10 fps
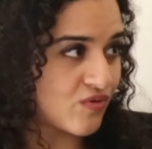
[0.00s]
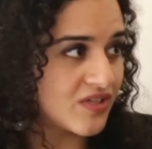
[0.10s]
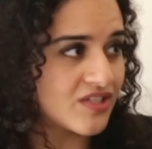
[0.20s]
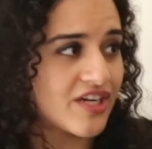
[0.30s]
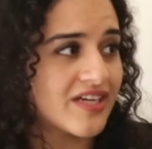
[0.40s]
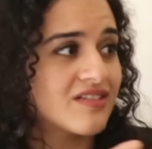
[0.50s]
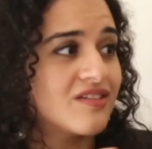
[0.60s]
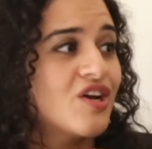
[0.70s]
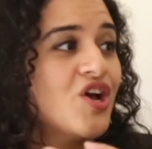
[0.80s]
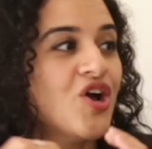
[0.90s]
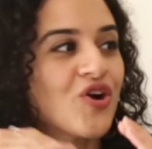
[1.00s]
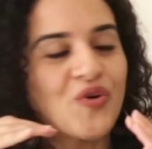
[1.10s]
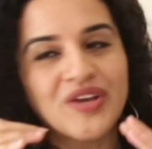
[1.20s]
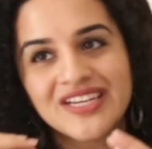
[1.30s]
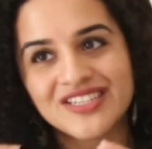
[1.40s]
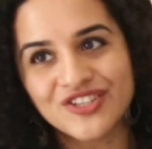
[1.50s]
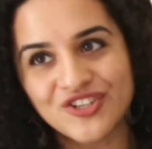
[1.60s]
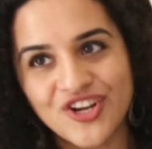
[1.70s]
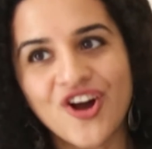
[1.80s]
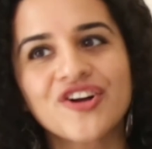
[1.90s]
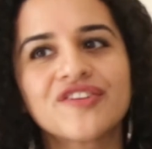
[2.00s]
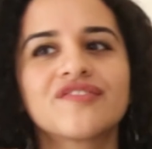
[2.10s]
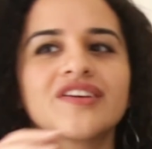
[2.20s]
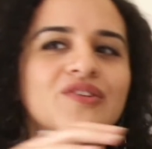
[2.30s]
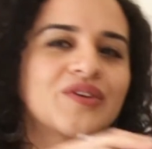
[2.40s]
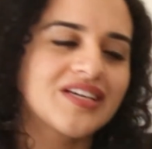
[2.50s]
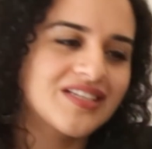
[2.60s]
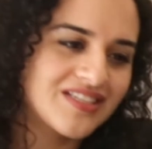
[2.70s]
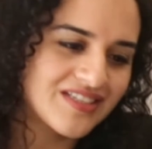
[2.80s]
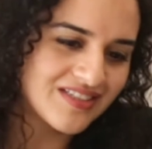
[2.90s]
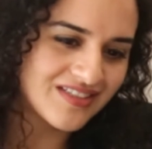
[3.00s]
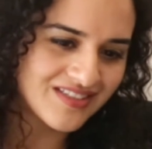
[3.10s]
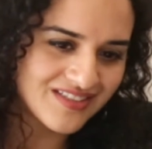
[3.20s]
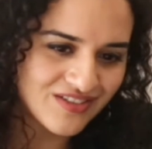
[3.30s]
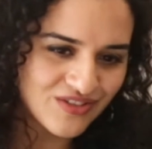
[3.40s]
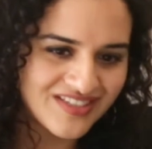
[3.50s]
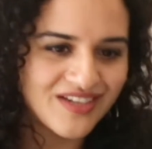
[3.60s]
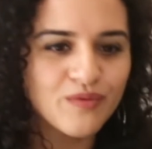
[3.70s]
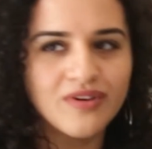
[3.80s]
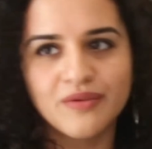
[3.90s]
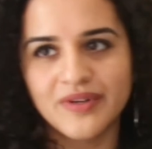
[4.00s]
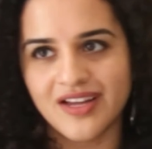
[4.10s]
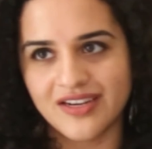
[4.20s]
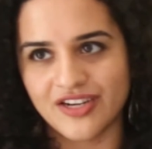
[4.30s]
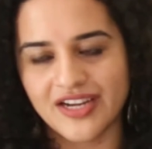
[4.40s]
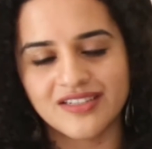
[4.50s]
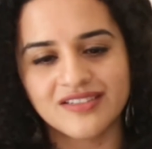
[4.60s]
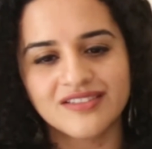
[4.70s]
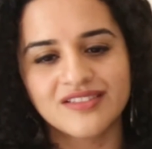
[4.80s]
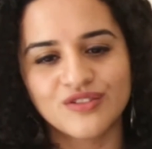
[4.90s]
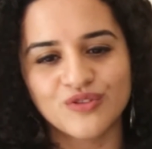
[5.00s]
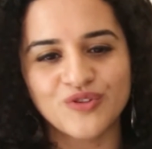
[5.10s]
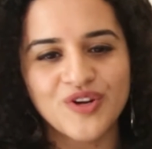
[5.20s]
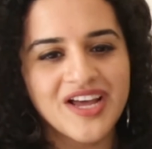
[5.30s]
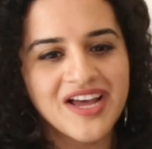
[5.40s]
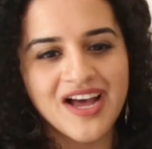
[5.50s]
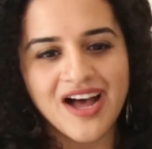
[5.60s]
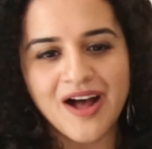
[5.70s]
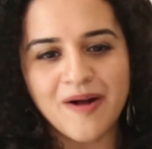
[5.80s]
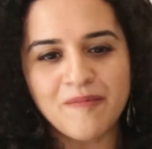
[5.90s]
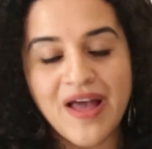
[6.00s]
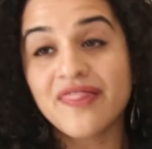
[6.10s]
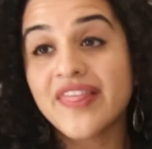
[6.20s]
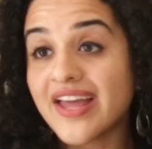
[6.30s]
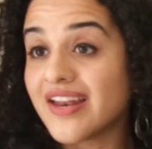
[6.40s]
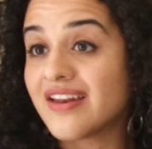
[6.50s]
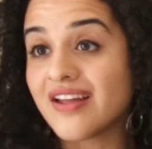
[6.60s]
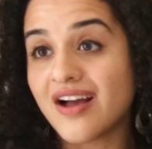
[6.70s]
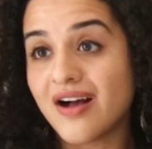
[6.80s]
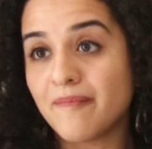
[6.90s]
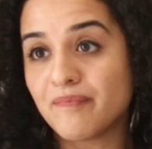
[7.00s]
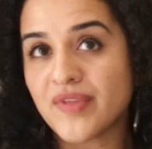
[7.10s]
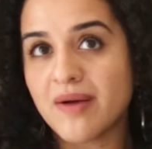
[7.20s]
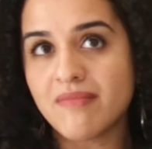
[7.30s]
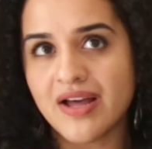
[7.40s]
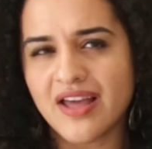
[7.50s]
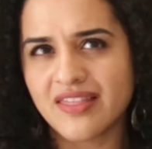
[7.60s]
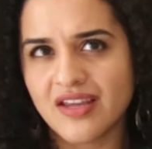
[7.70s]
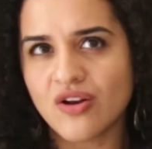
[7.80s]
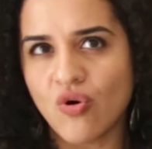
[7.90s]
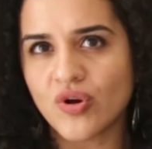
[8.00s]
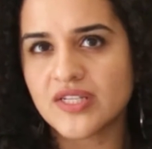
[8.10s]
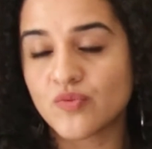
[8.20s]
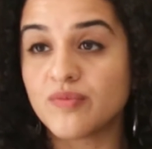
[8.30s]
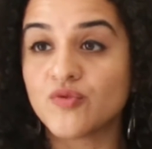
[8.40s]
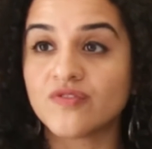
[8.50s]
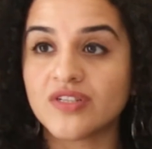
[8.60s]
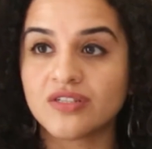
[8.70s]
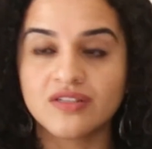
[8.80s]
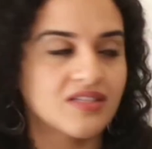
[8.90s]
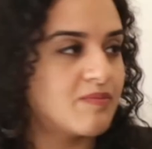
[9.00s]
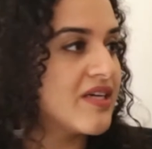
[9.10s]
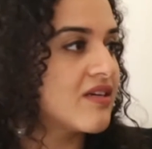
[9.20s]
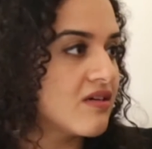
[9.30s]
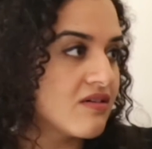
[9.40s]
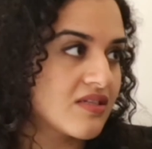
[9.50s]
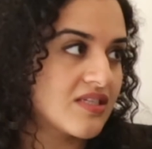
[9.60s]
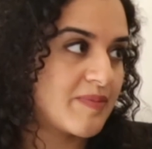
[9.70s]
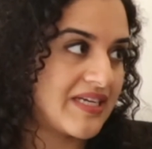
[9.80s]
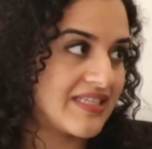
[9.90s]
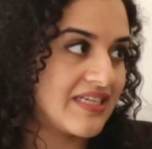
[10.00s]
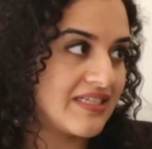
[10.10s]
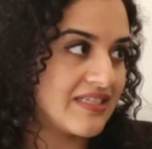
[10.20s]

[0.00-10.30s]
vocal director, going into choreography, going into scene work with our director. So, and then I think in August we moved into this big rehearsal space that